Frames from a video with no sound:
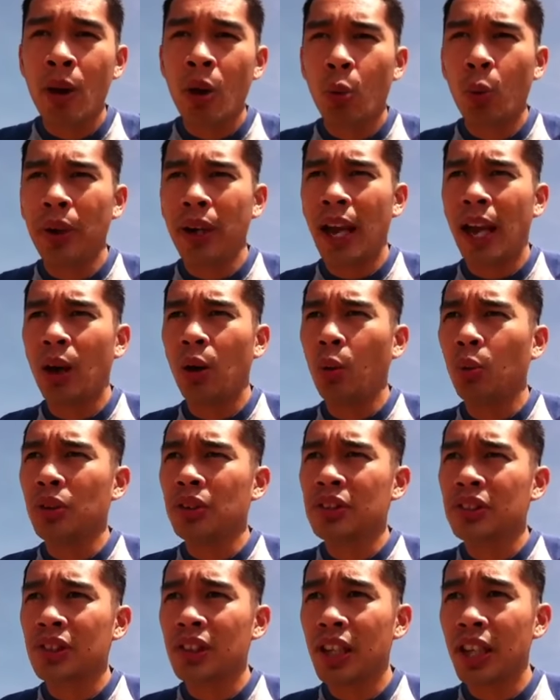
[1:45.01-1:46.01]
when I was
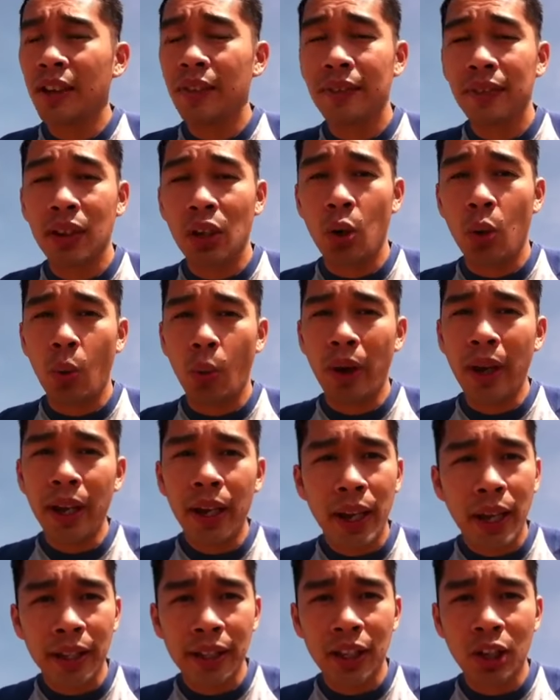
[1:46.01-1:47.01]
slaving
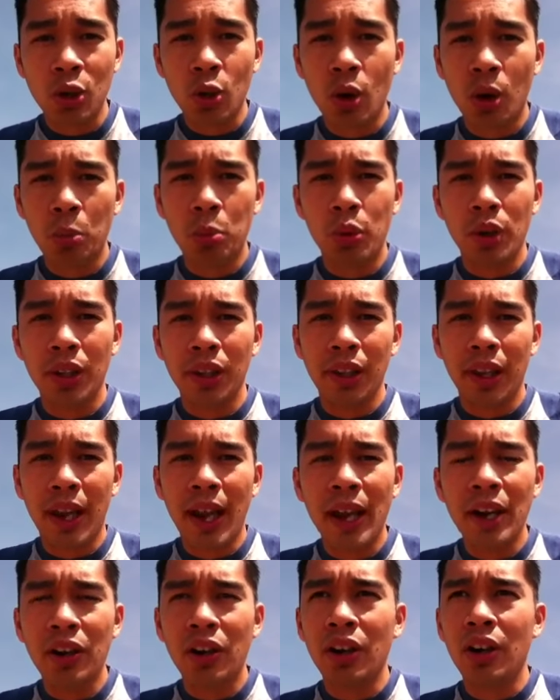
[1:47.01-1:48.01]
away at the corporate
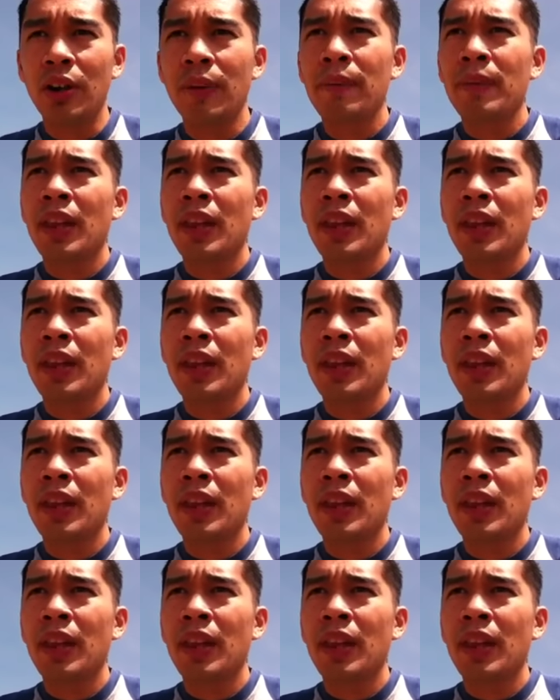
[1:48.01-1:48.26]
ladder,